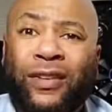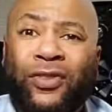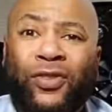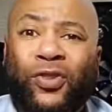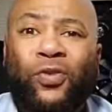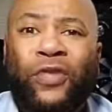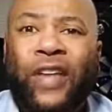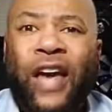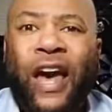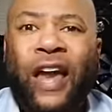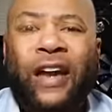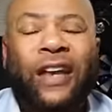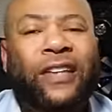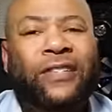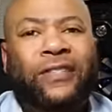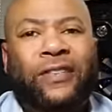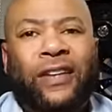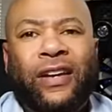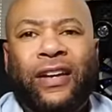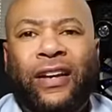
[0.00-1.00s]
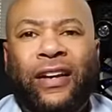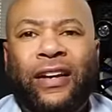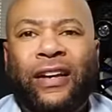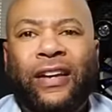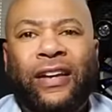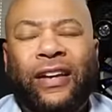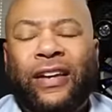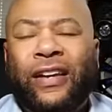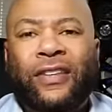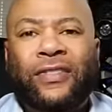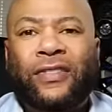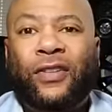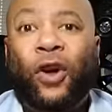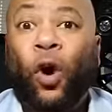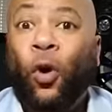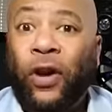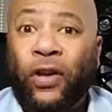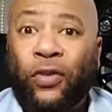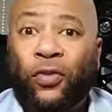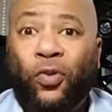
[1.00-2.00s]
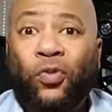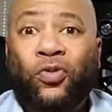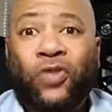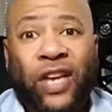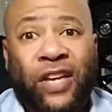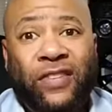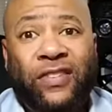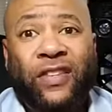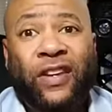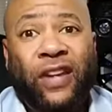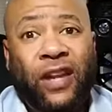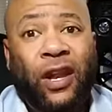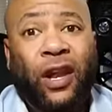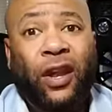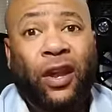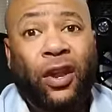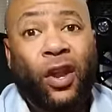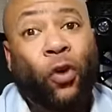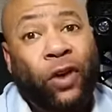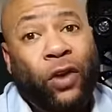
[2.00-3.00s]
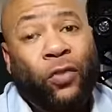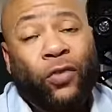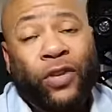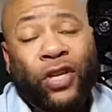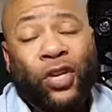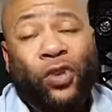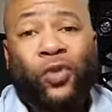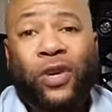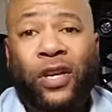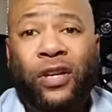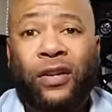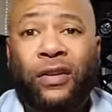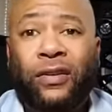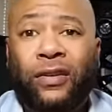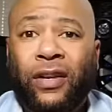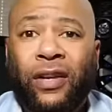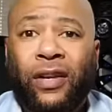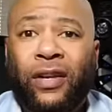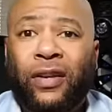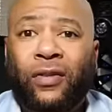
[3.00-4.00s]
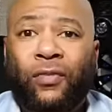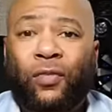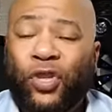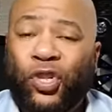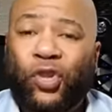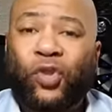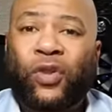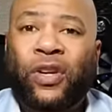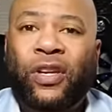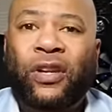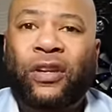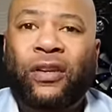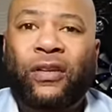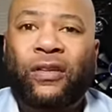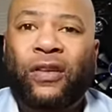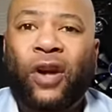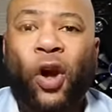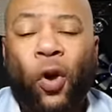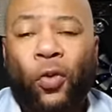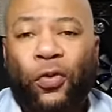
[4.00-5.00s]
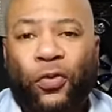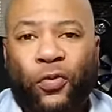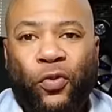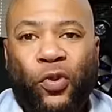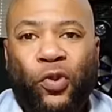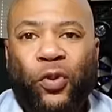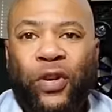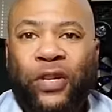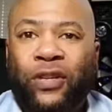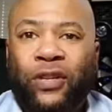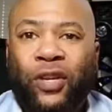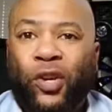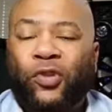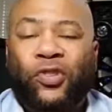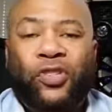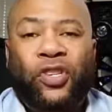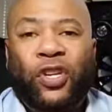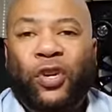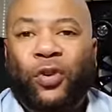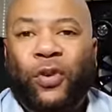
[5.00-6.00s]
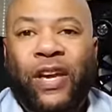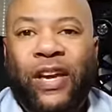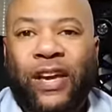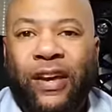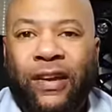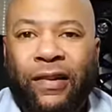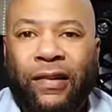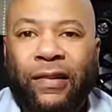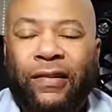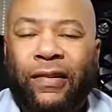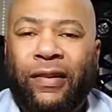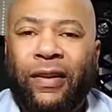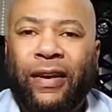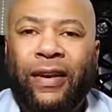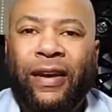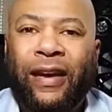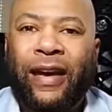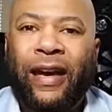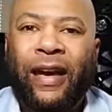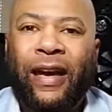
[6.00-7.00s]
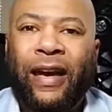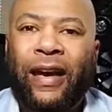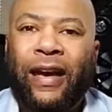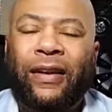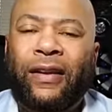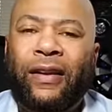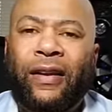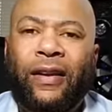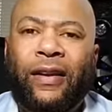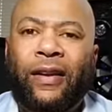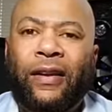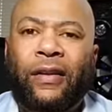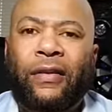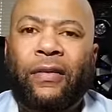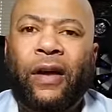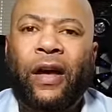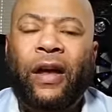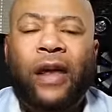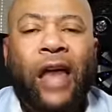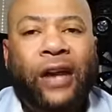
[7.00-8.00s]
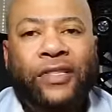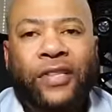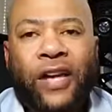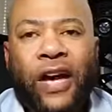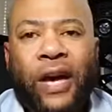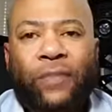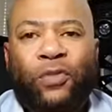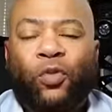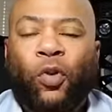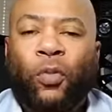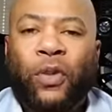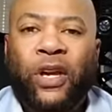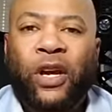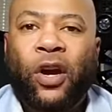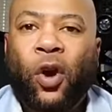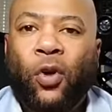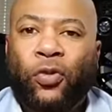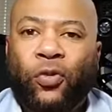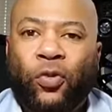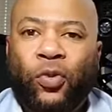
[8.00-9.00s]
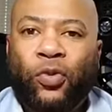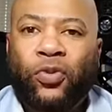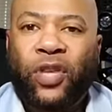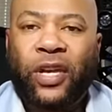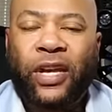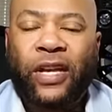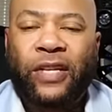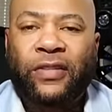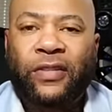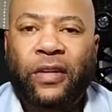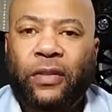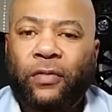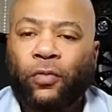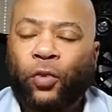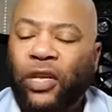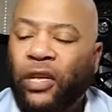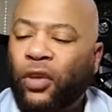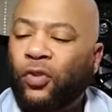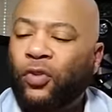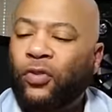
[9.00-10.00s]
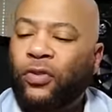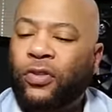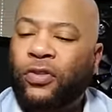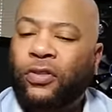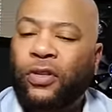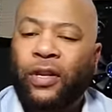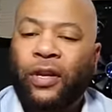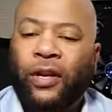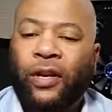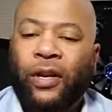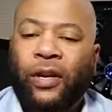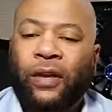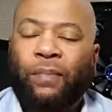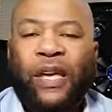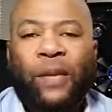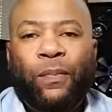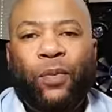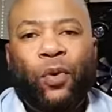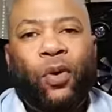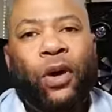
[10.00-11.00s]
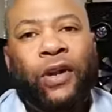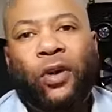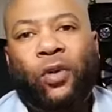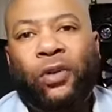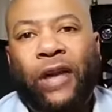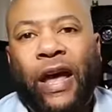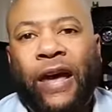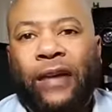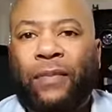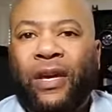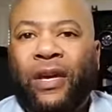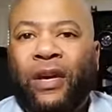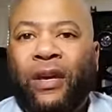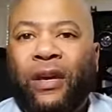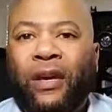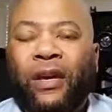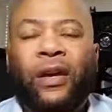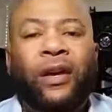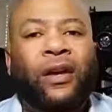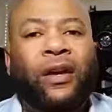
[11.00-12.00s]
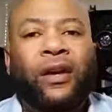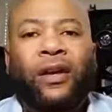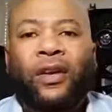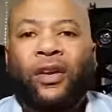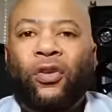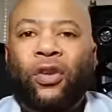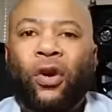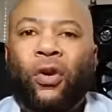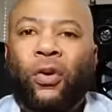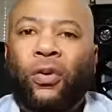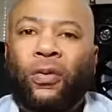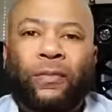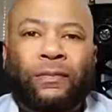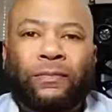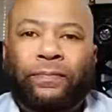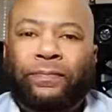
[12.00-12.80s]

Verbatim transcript: do that is is going through things and then knowing what you can what you can go through and you're still here. And a lot of times when we go through things and we lose people, I know like me, you know,